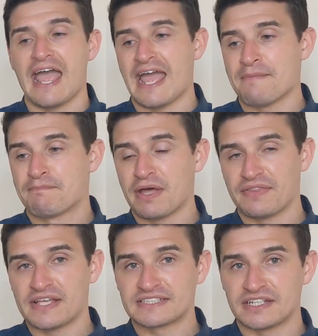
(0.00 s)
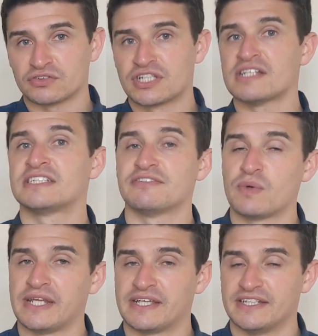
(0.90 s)
But there's an
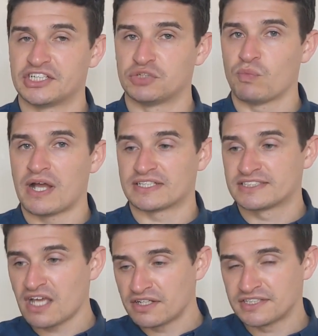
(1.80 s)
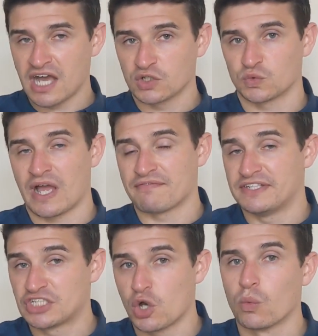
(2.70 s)
alternative winning condition where certain tiles will have
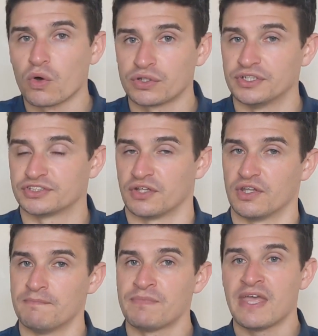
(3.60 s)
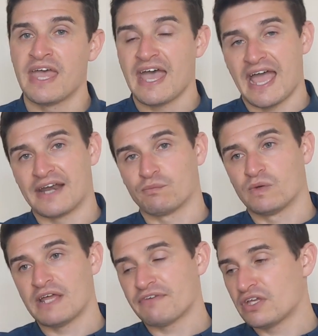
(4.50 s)
these coordinates on them, and
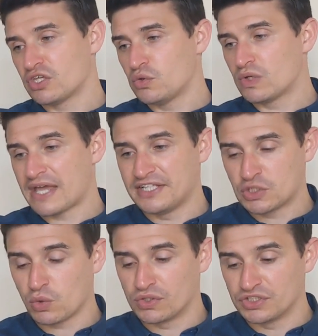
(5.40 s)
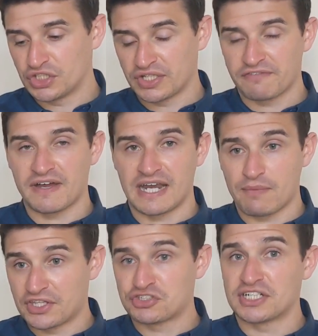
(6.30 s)
whenever you get these coordinates, you're going to find
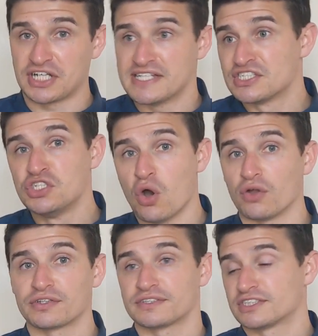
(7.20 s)
out where the treasure is not.